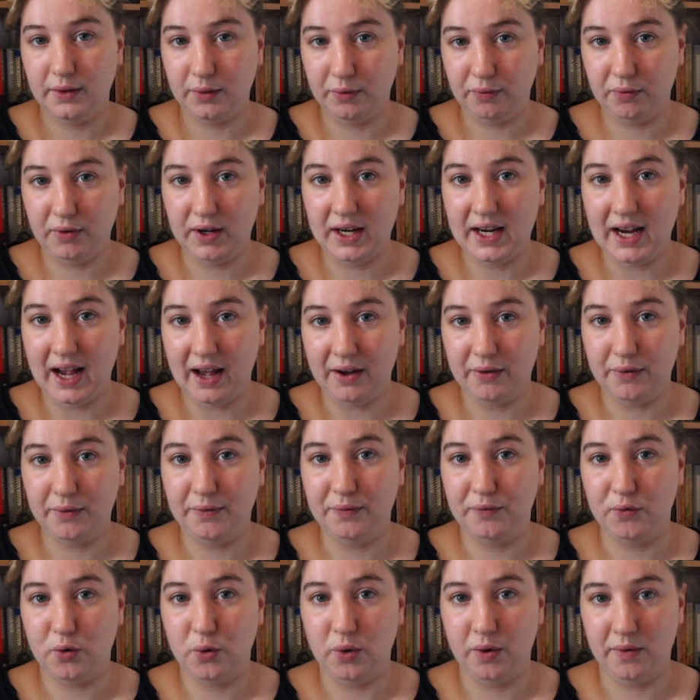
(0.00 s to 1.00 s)
Three out
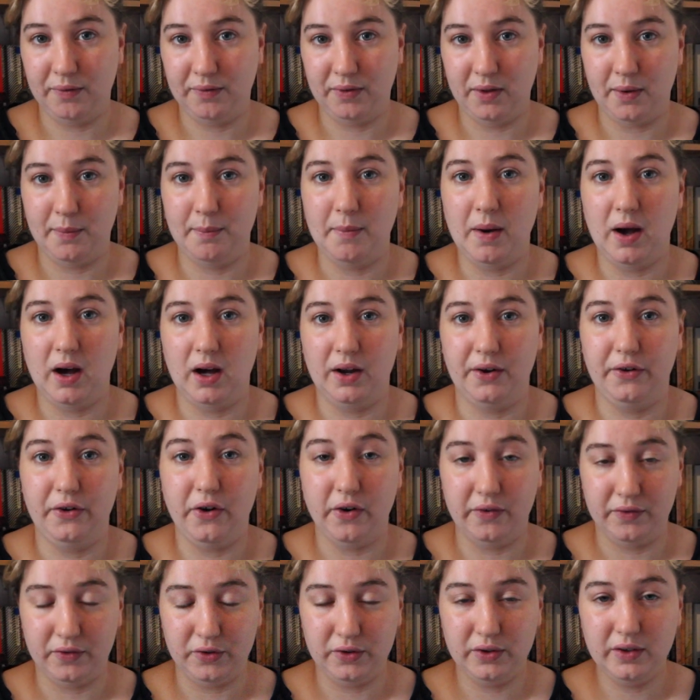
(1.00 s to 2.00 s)
of four of them are
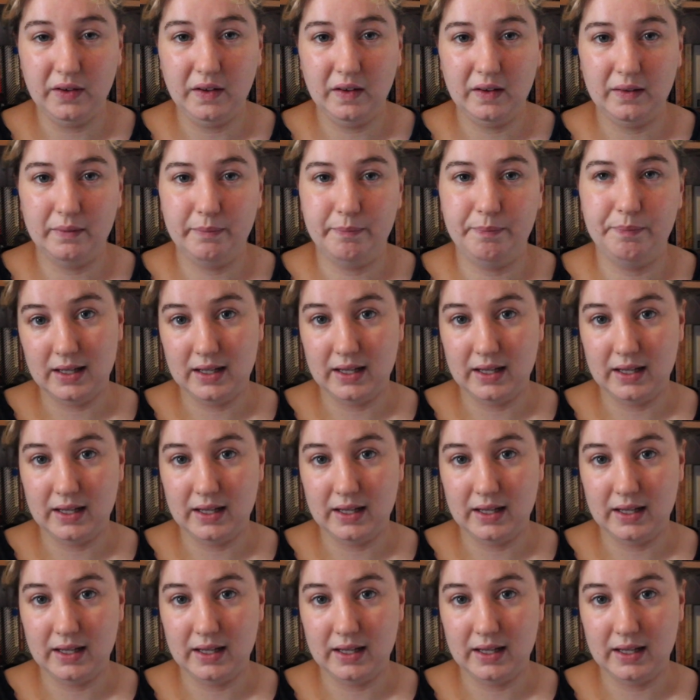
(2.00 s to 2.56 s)
novels